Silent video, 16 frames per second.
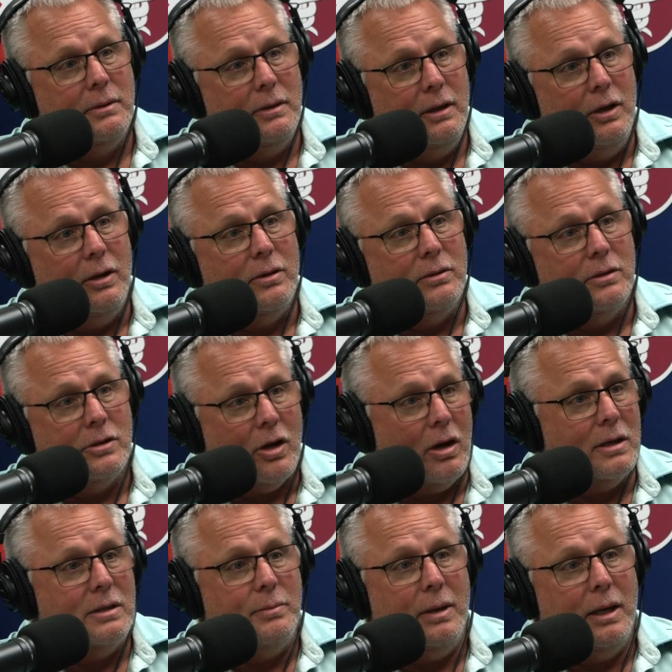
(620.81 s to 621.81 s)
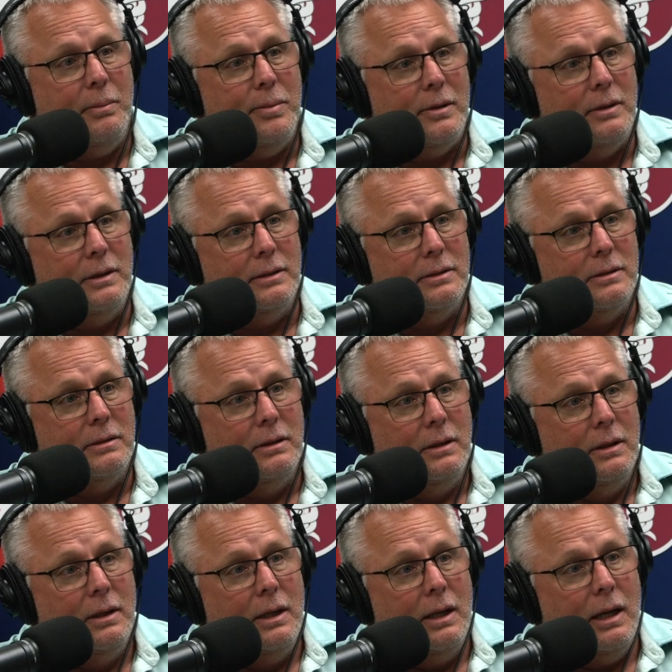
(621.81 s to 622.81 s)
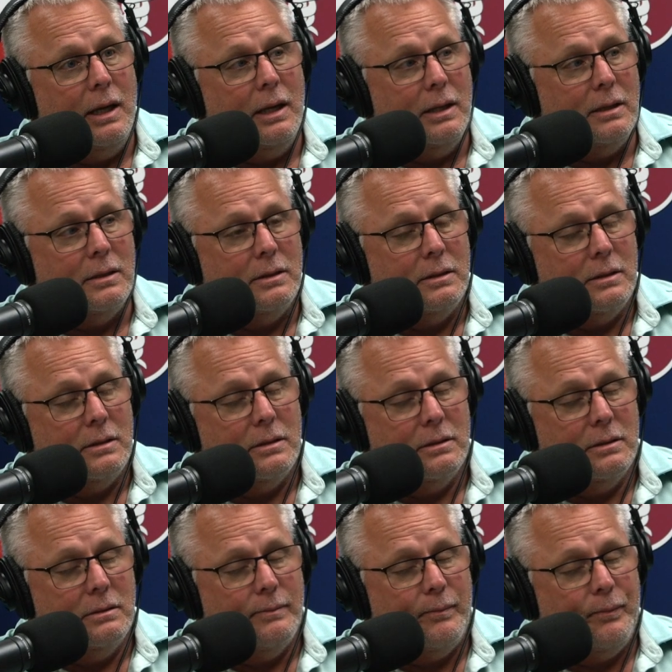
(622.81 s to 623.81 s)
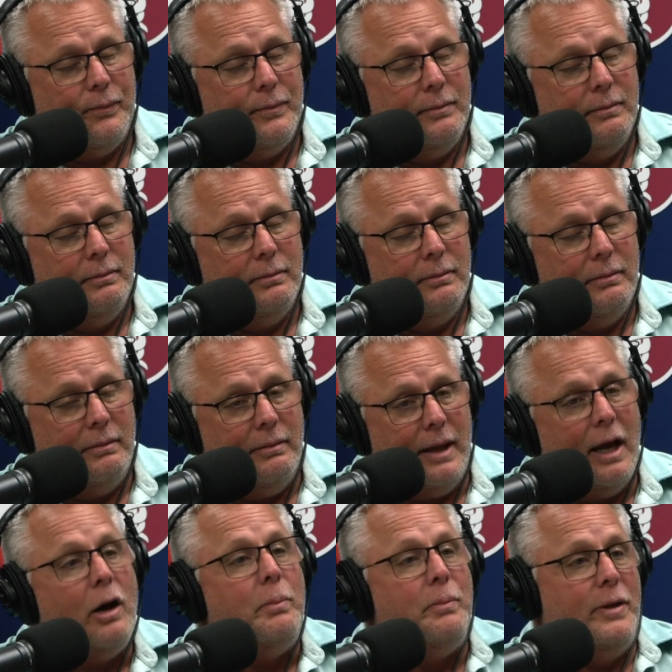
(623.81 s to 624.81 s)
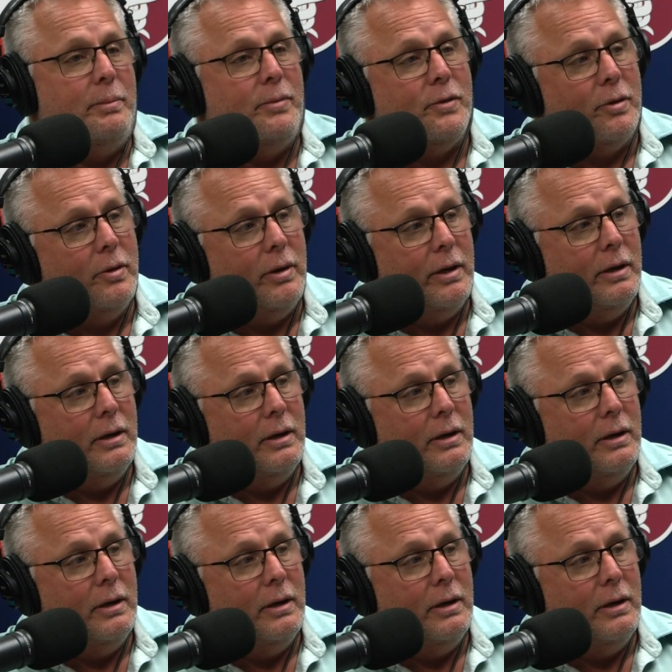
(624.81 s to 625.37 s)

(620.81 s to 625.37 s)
you know, talk to people and and help them through it.